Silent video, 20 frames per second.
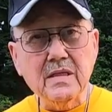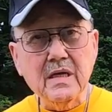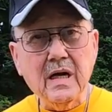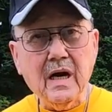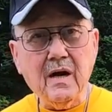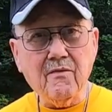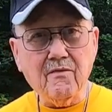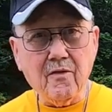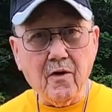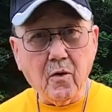
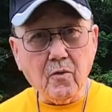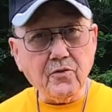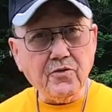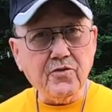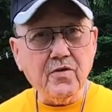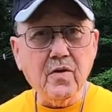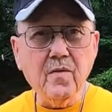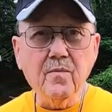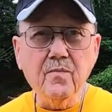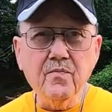Hi
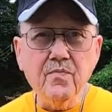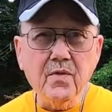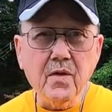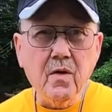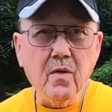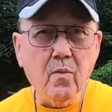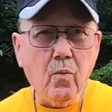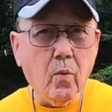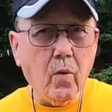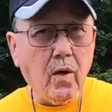folks,
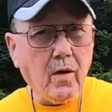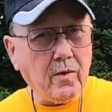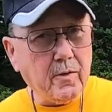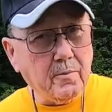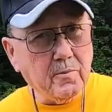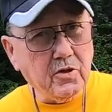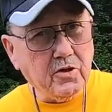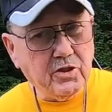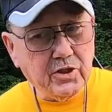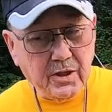welcome
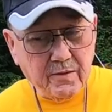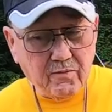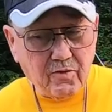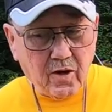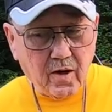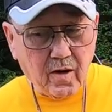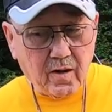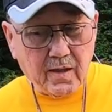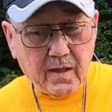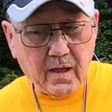to
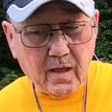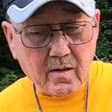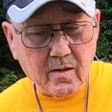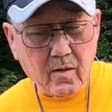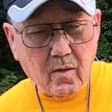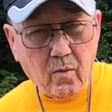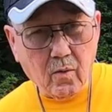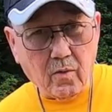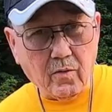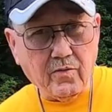Chiefkirk
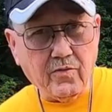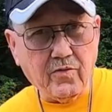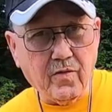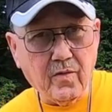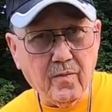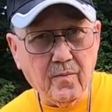Outdoors.